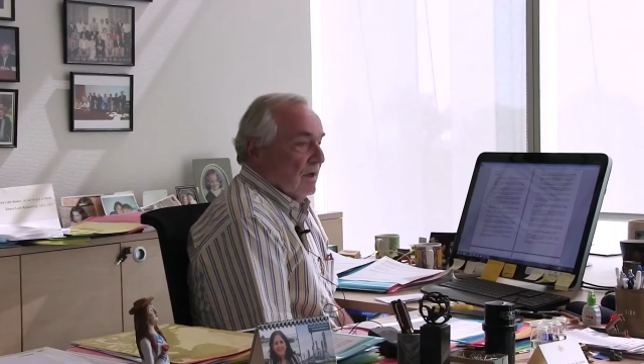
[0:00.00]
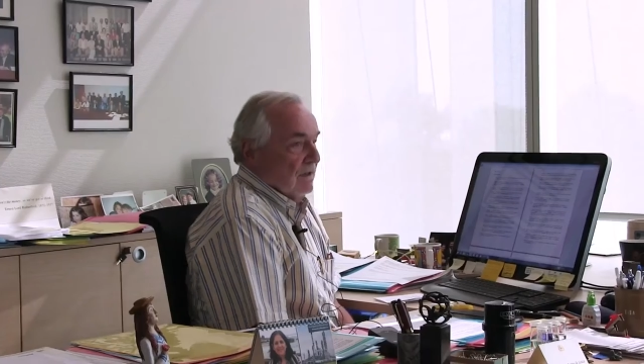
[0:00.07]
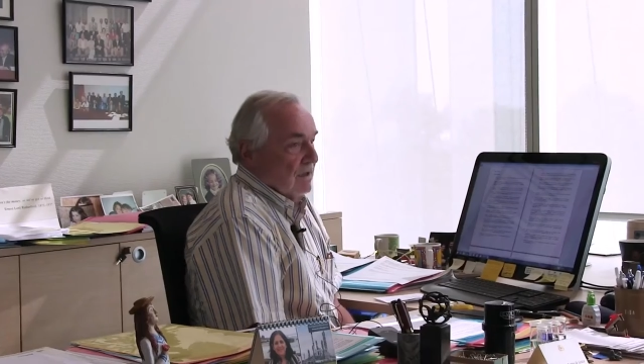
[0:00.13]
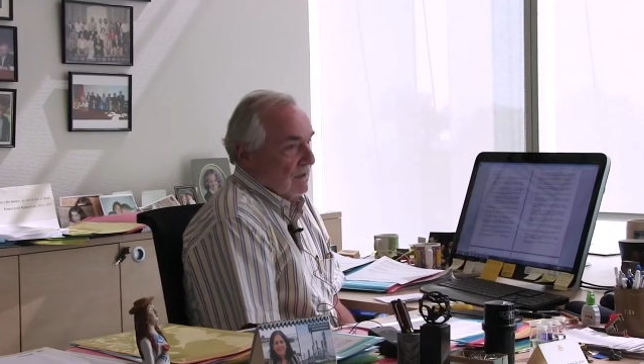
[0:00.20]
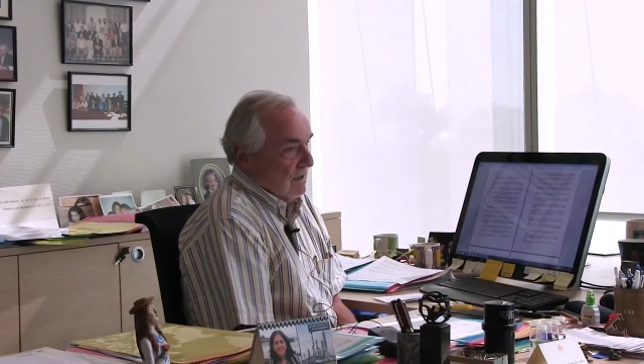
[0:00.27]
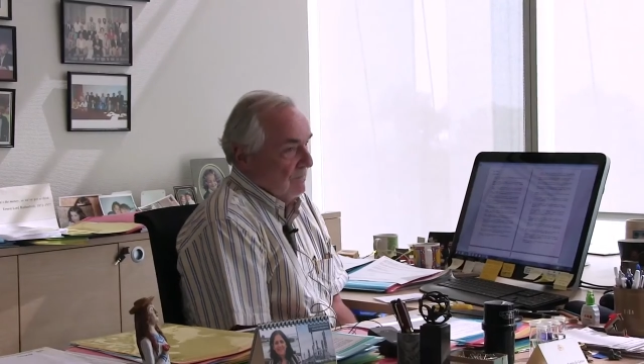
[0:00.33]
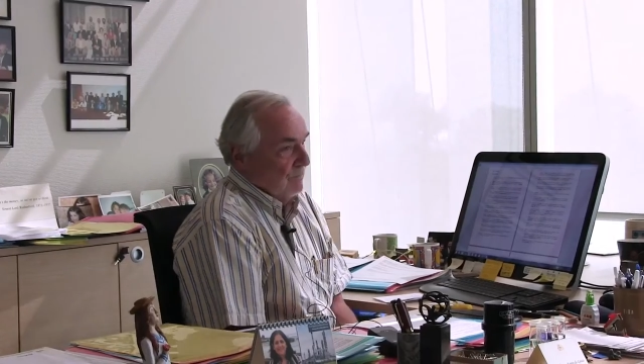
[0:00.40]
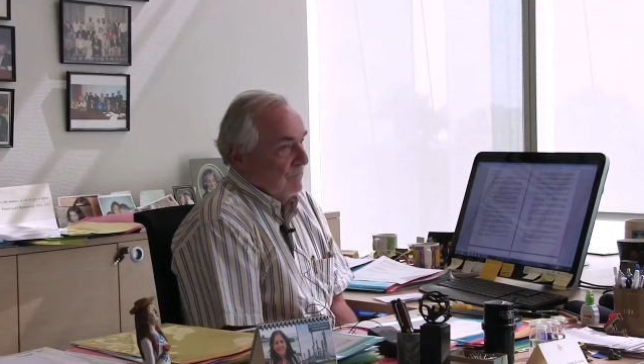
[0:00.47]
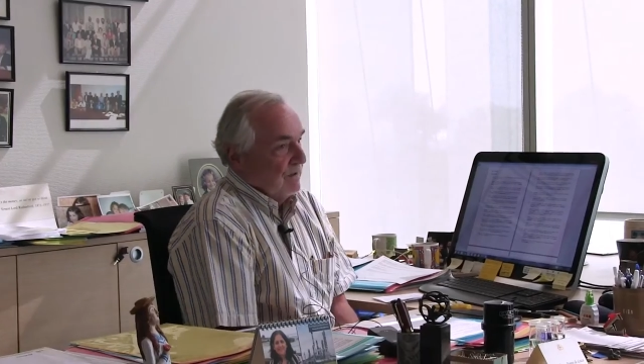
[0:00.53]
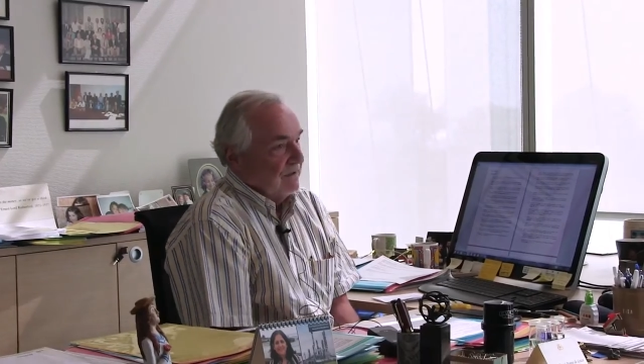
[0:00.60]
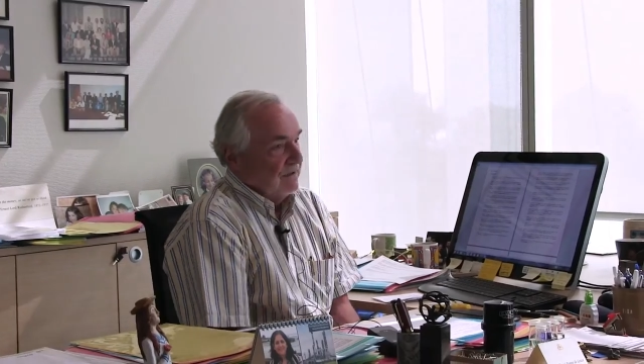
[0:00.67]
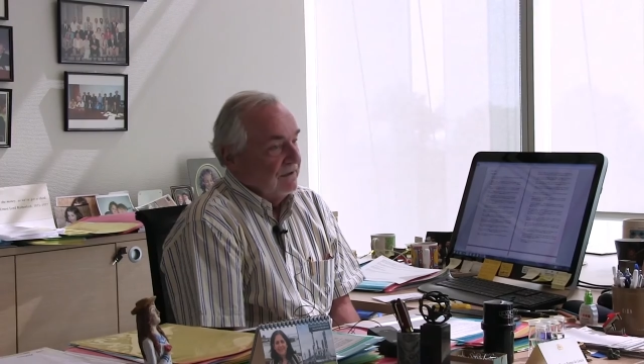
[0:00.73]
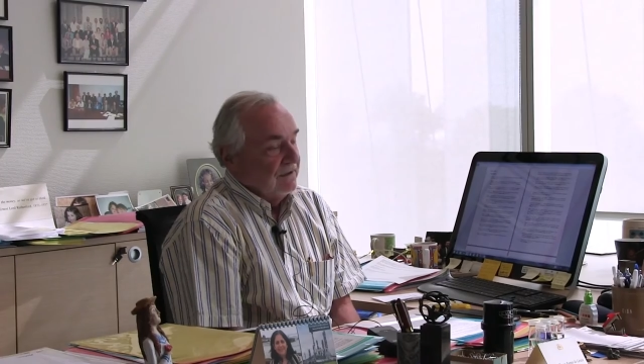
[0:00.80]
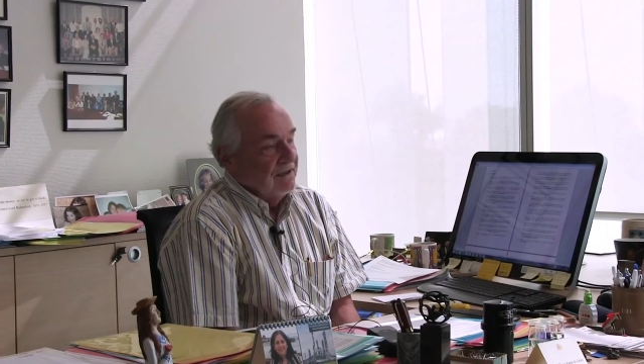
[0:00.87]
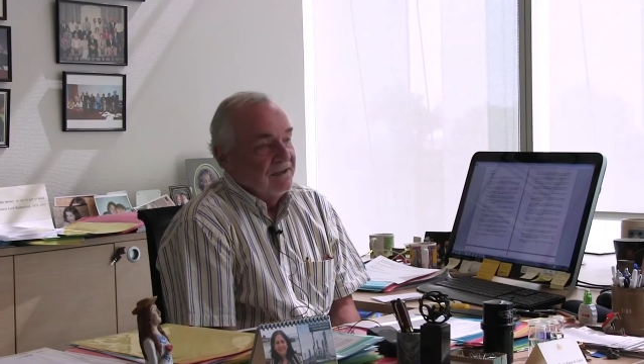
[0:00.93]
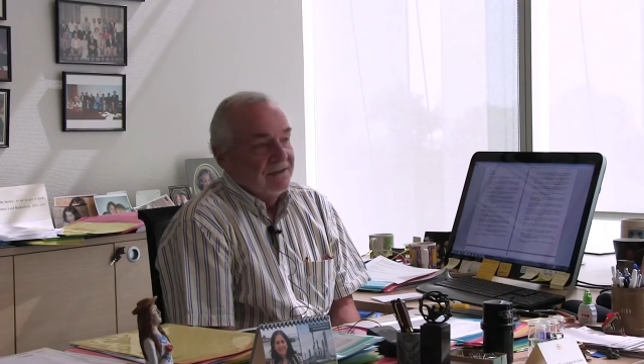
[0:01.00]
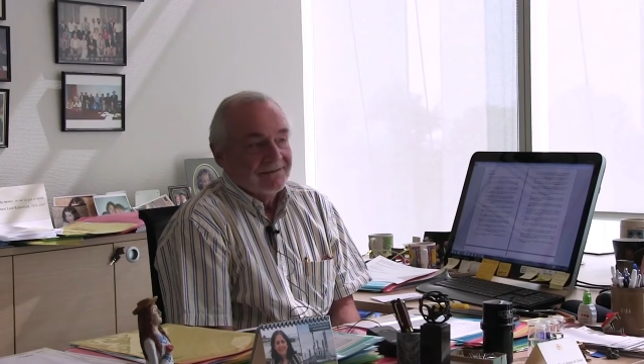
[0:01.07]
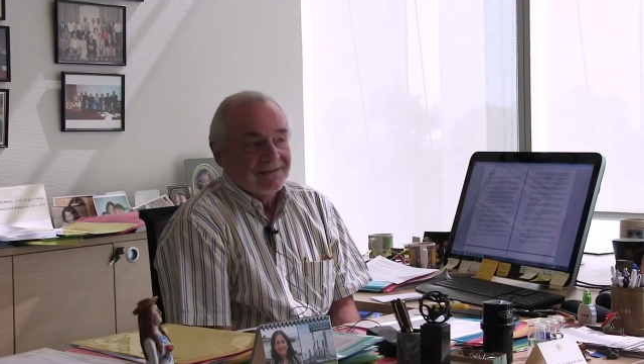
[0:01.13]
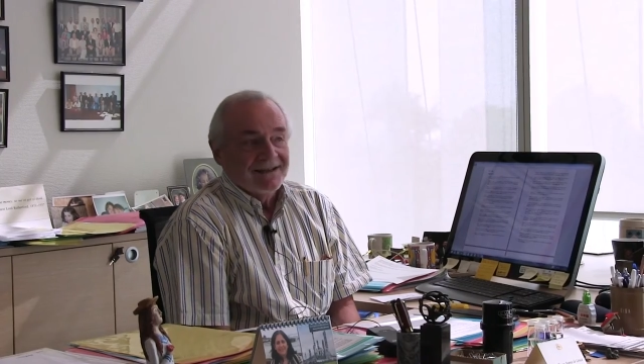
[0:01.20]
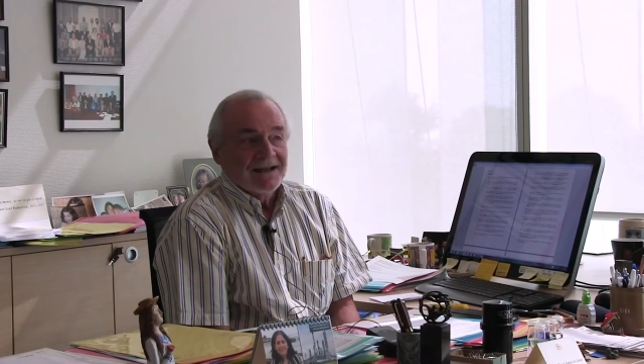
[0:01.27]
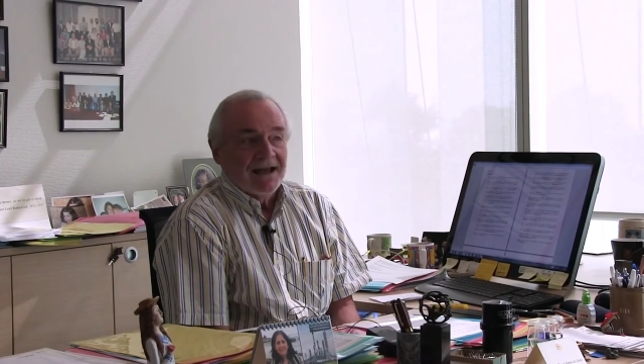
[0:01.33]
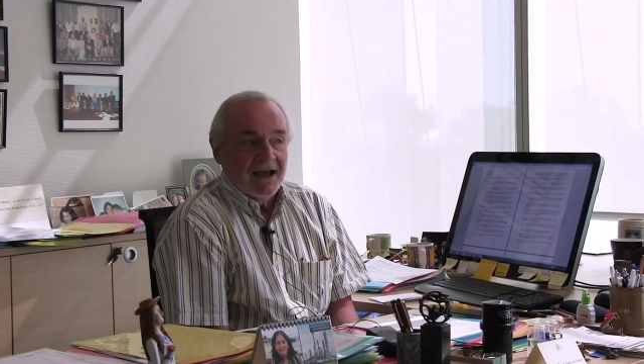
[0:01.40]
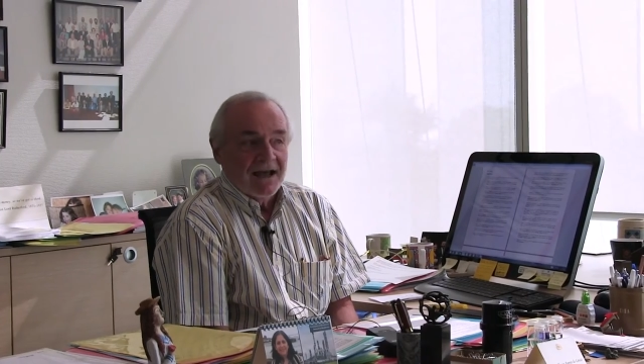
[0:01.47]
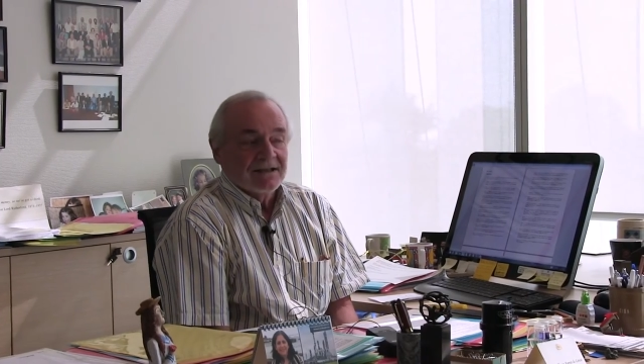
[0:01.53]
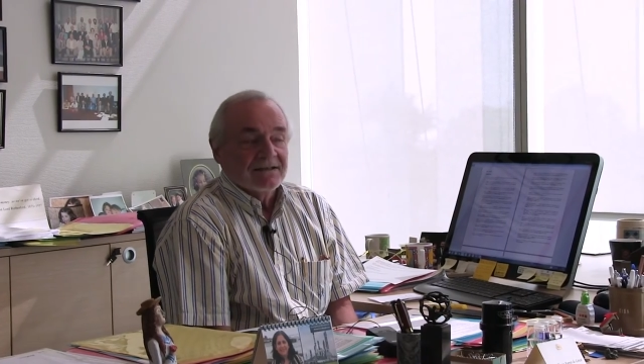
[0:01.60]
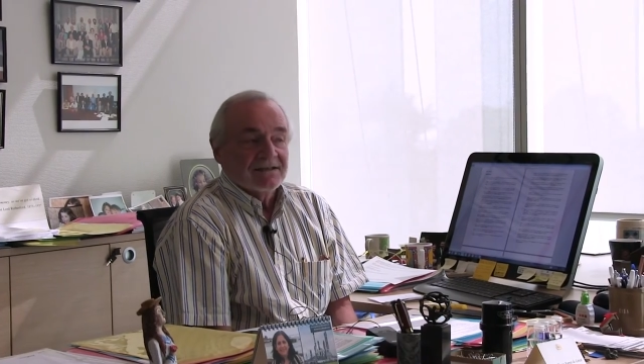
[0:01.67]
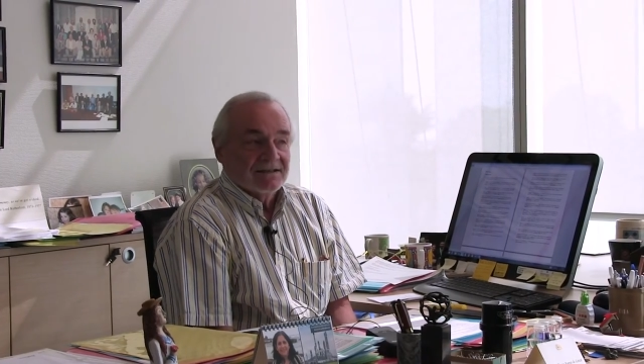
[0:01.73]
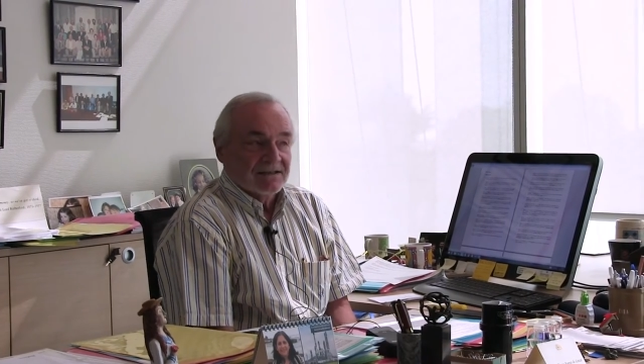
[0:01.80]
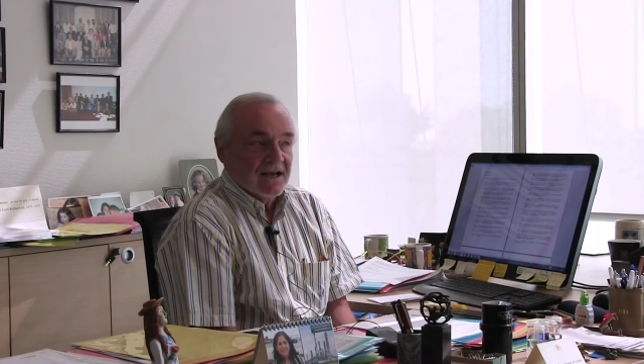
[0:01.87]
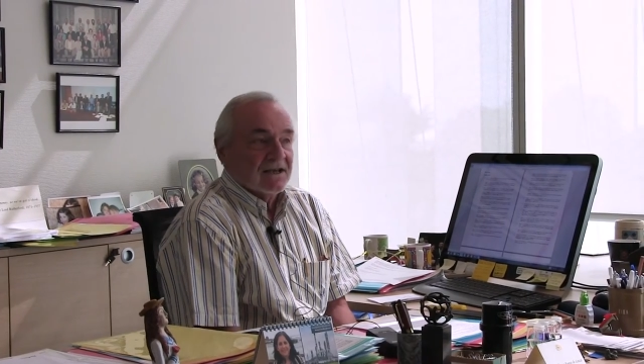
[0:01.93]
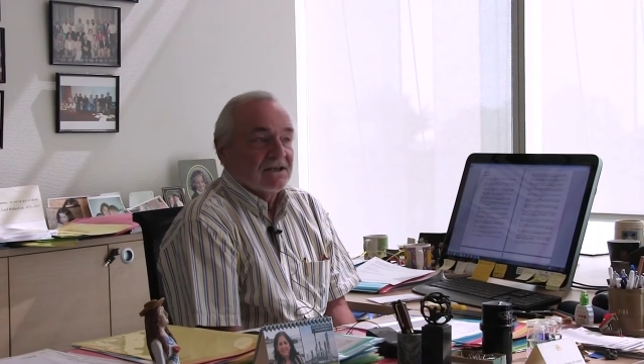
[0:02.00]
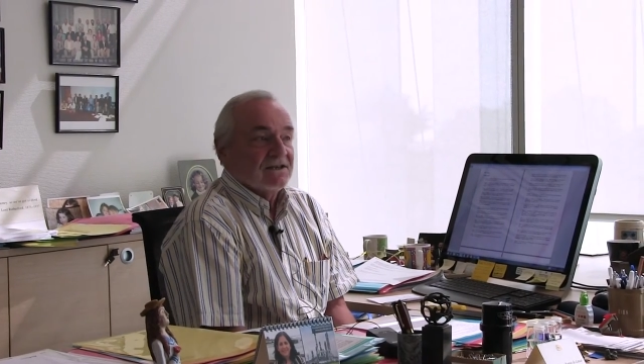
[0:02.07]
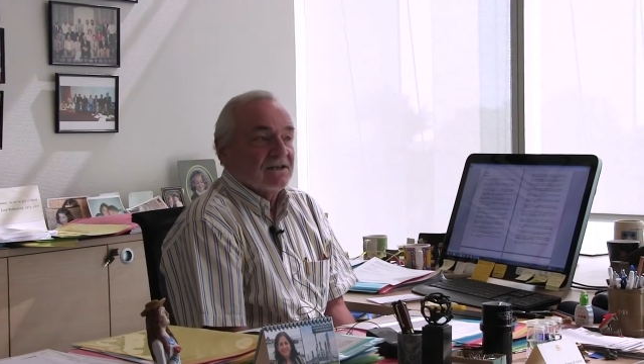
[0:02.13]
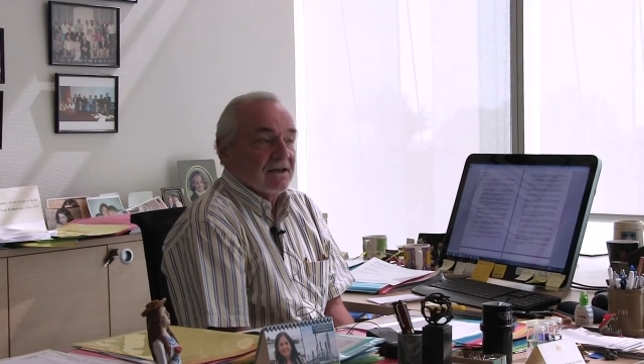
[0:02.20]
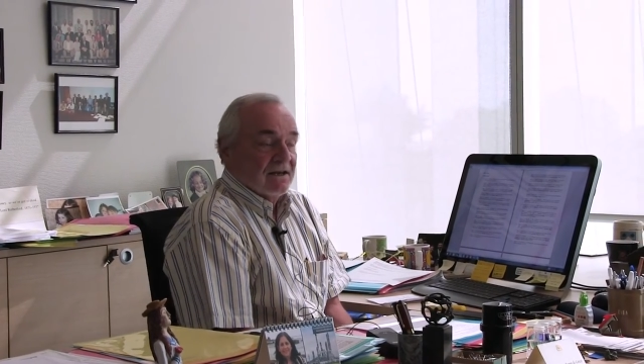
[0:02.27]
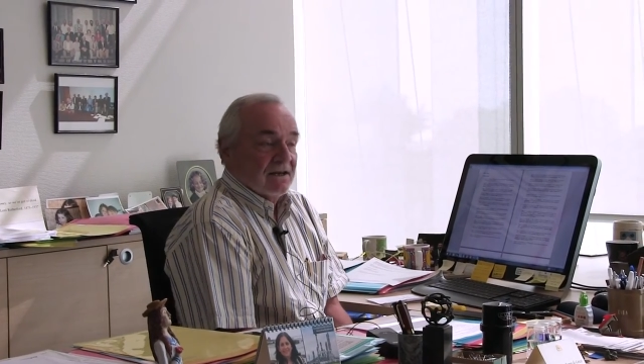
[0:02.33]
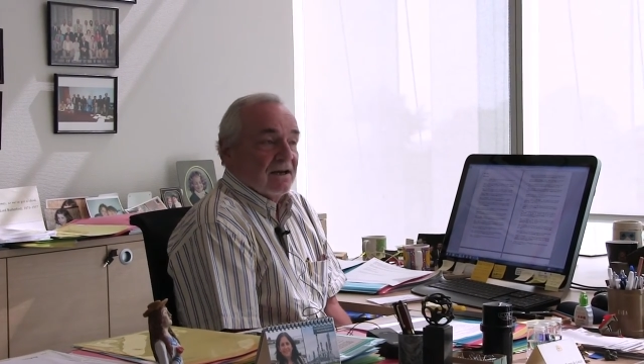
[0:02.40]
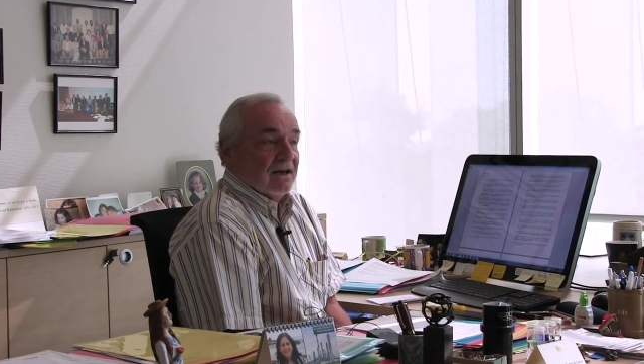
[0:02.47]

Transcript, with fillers: in a company that had such